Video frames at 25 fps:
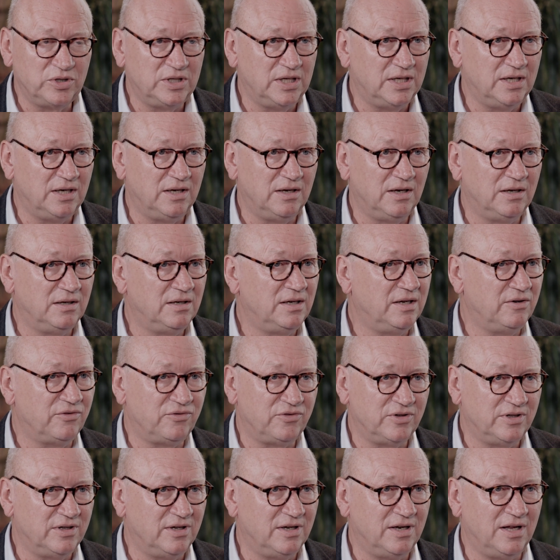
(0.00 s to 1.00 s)
in
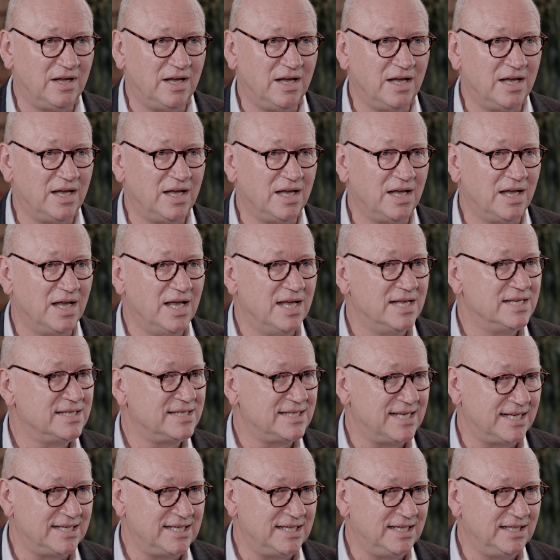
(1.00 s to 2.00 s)
different
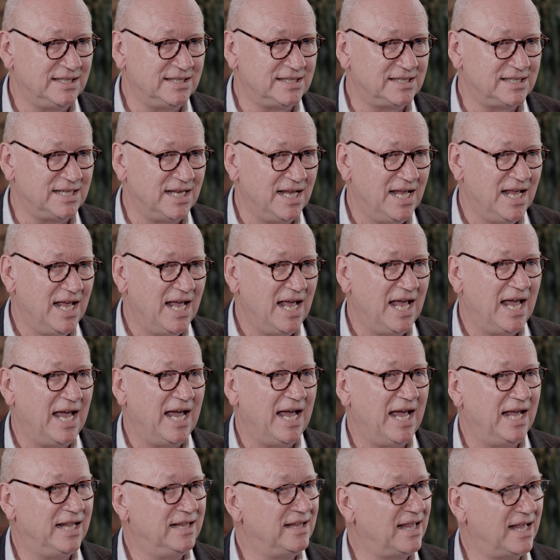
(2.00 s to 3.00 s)
settings,
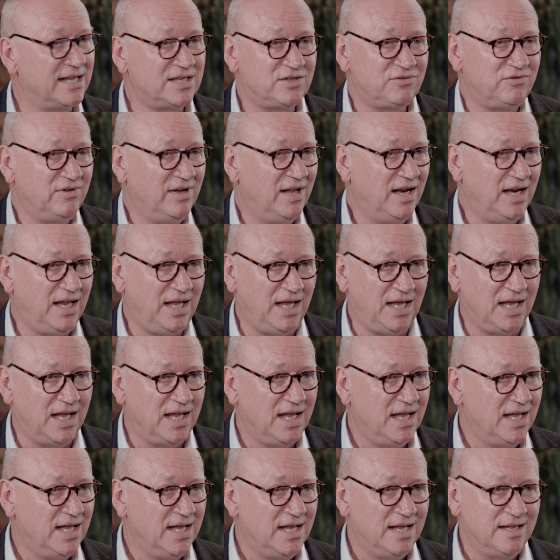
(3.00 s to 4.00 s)
and that's really
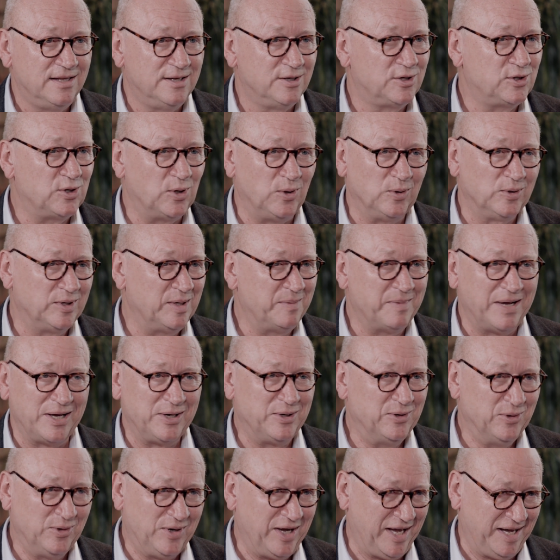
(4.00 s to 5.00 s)
the salt in my
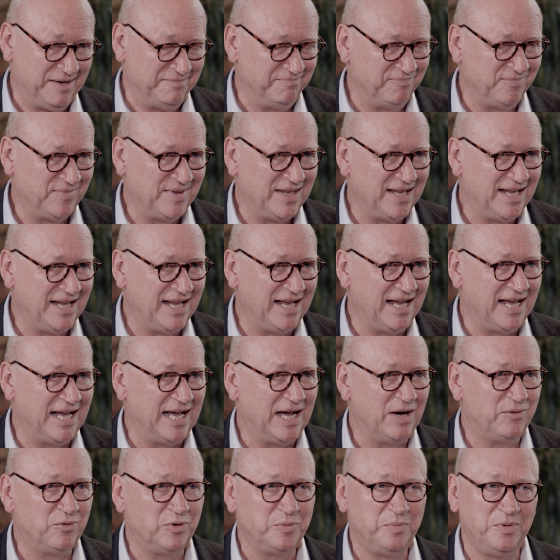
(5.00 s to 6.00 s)
cooking. I
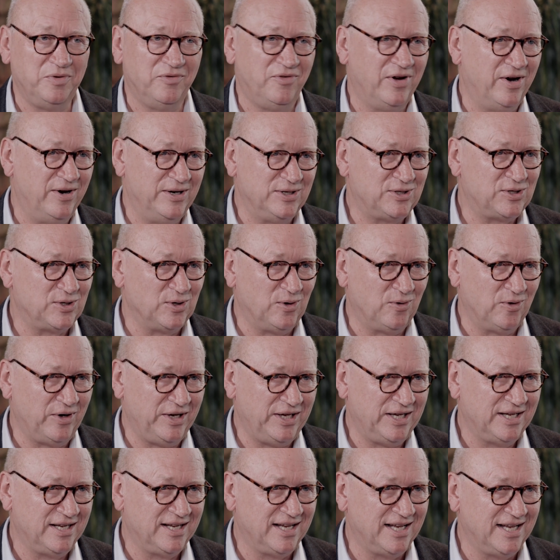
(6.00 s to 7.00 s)
would be very sorry
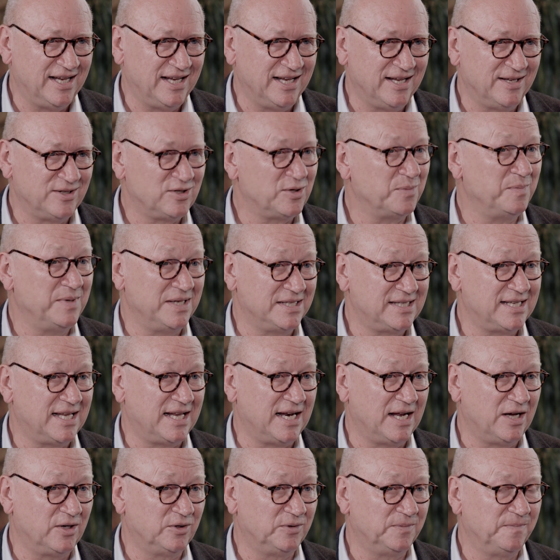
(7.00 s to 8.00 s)
to miss that
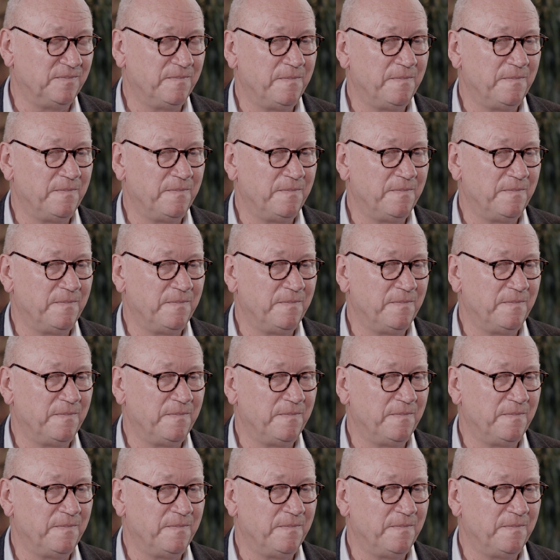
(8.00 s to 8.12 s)
out.